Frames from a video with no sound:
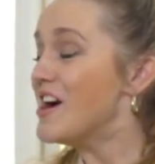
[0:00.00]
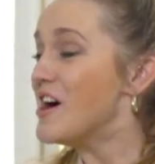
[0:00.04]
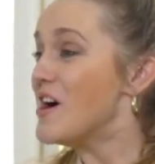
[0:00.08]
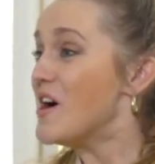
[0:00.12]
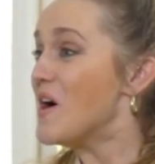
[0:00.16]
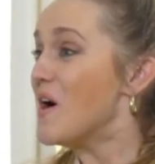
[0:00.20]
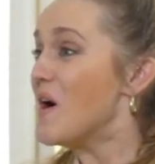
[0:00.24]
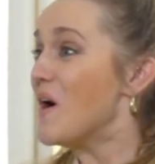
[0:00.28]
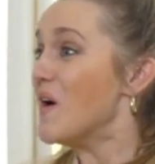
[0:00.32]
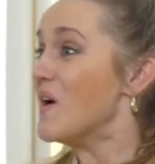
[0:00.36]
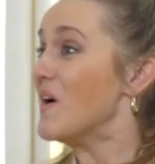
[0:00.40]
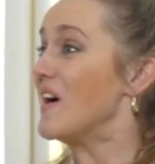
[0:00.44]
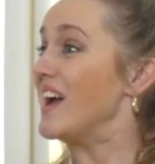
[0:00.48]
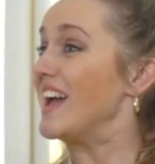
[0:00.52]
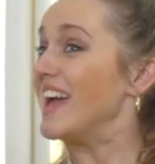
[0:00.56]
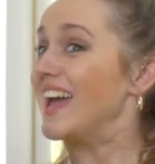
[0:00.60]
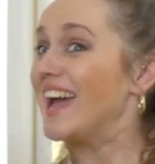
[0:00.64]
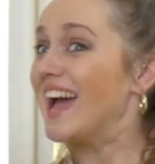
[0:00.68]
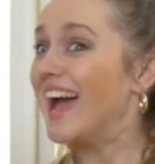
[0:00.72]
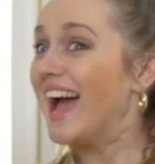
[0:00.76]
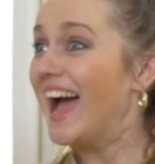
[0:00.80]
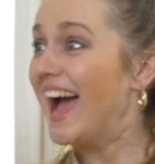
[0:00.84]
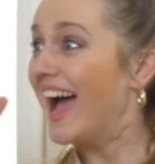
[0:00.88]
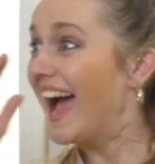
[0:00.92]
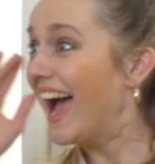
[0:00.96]

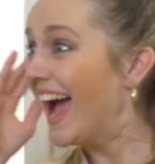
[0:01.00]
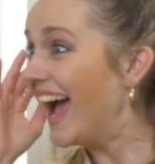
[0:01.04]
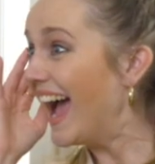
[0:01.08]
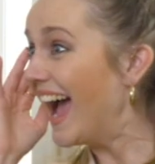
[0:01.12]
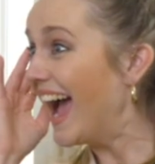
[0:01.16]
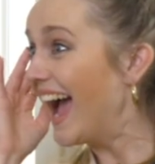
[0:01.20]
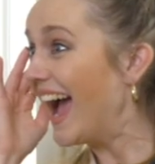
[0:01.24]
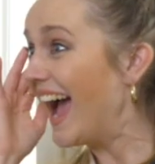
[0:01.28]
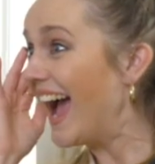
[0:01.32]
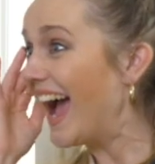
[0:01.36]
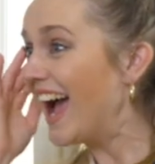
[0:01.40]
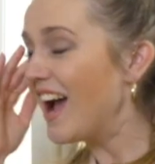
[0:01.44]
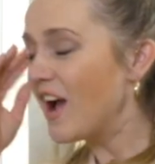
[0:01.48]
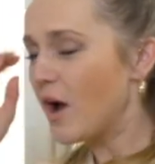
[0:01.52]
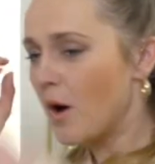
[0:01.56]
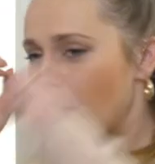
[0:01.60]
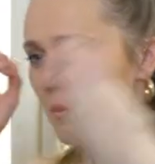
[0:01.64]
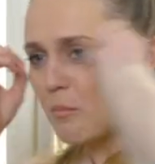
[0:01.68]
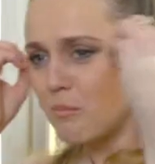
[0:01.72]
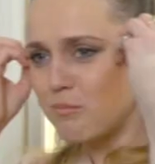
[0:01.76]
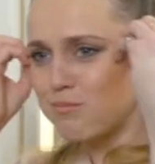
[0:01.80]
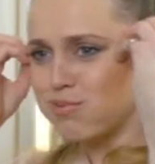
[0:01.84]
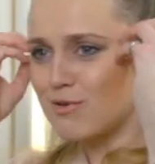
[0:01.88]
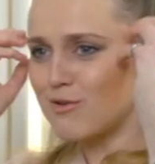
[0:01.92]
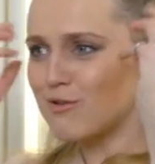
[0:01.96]

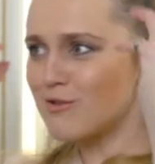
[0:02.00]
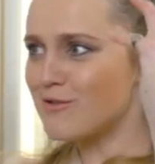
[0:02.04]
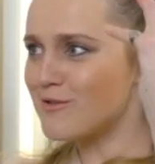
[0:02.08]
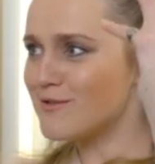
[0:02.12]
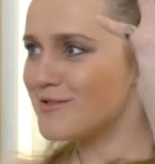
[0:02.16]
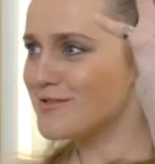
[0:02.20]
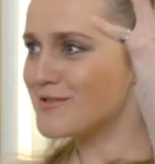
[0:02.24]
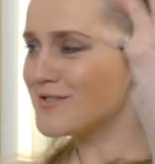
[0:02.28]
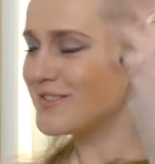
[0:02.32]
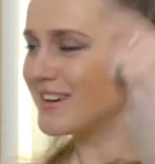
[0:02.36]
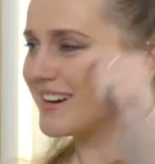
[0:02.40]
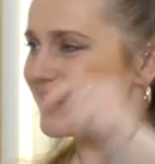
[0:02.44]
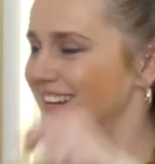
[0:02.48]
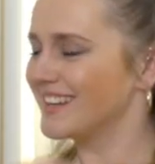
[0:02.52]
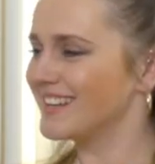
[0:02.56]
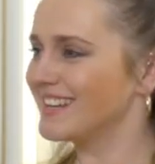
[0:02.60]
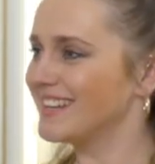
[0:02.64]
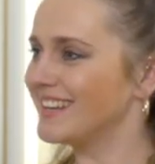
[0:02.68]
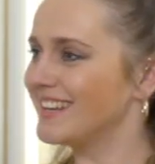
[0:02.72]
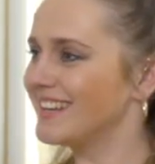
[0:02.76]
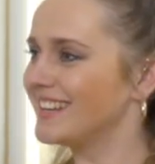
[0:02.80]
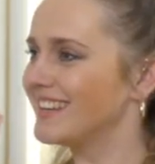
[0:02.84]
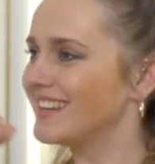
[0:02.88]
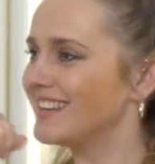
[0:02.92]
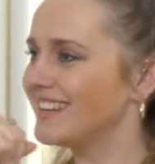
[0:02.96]

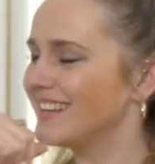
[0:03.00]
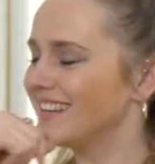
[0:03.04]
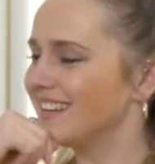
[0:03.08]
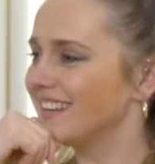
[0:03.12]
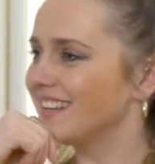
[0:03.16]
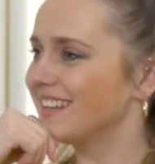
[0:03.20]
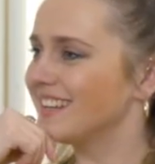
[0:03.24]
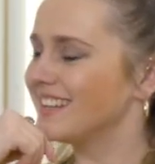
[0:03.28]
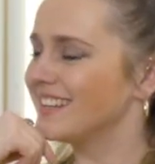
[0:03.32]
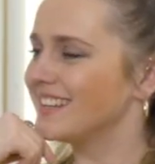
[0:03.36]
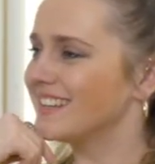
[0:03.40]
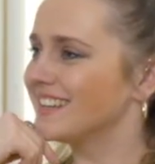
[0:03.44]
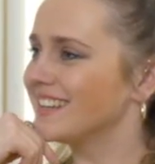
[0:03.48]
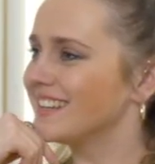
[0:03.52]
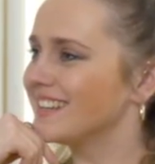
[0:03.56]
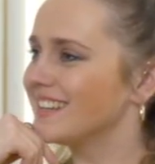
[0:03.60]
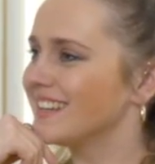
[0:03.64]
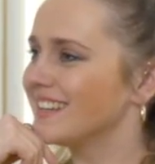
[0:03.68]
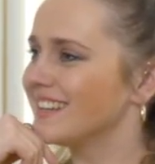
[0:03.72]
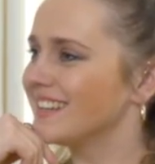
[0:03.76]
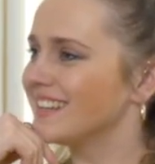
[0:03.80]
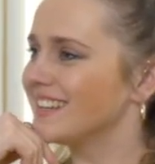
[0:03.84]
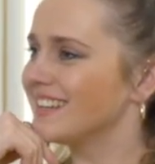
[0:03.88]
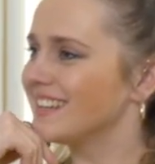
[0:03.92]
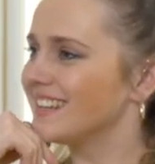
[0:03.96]

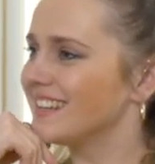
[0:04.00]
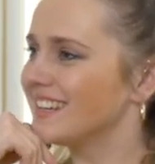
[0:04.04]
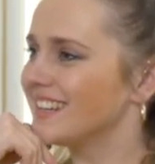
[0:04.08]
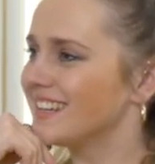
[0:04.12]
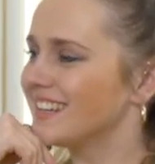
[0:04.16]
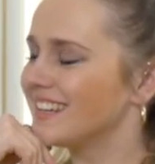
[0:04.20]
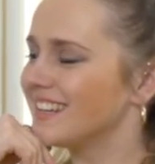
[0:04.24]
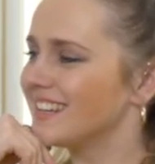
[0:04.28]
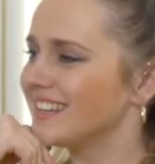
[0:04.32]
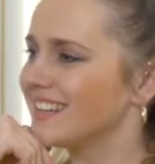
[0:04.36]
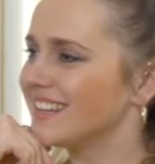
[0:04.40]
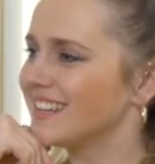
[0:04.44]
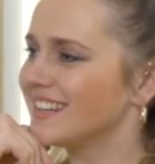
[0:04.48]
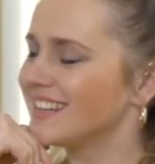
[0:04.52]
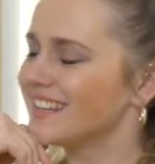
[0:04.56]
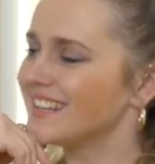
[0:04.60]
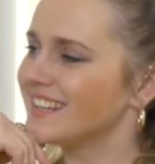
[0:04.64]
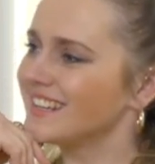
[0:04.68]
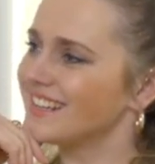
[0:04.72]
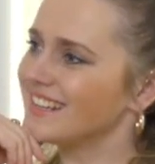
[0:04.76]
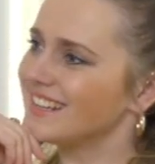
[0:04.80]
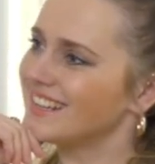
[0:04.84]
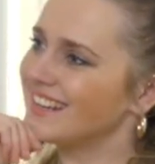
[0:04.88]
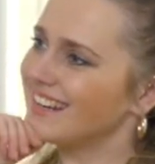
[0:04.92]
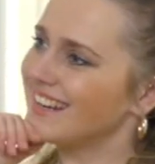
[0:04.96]

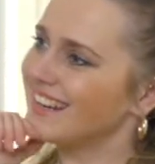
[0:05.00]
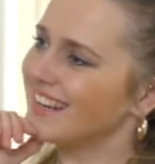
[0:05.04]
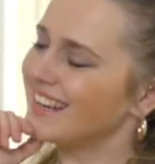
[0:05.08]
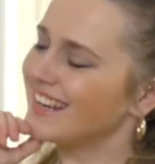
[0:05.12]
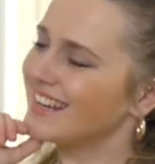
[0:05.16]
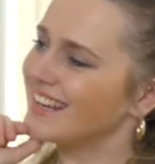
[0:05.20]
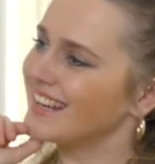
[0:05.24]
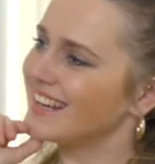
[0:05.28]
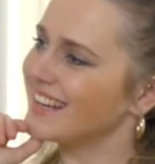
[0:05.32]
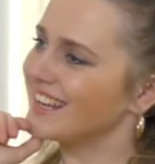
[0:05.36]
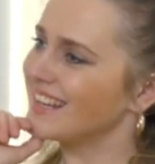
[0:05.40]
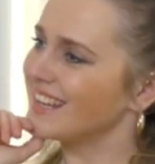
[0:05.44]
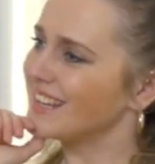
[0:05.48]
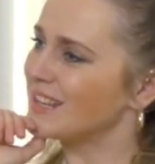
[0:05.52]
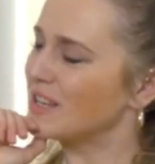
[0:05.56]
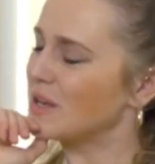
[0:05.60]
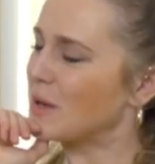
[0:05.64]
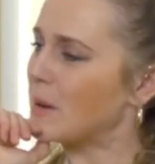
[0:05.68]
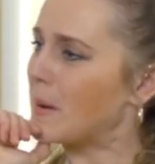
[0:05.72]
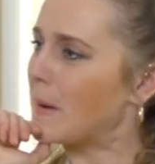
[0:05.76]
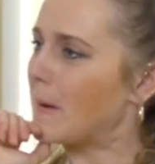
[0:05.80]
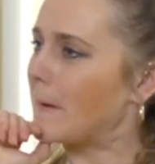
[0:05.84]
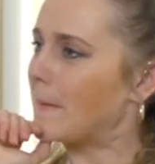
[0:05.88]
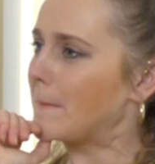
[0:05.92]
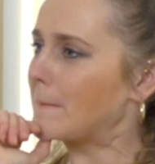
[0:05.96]

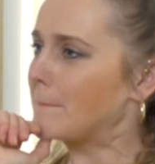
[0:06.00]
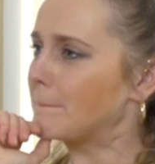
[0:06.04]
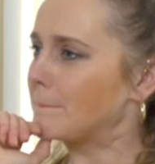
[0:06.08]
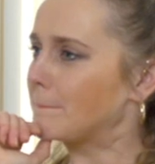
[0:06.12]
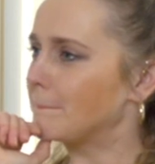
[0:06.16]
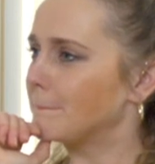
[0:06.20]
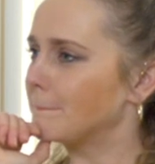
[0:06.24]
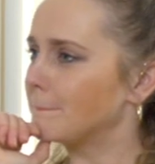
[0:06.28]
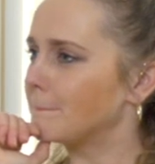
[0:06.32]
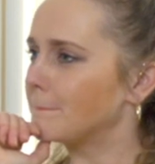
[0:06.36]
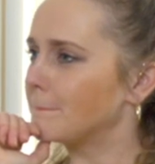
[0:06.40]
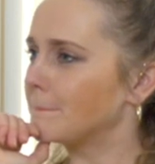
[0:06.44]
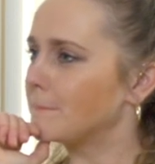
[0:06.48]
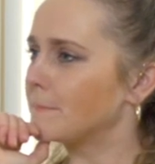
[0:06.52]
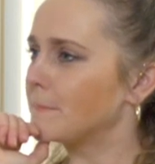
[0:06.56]
No words are spoken by the person on screen.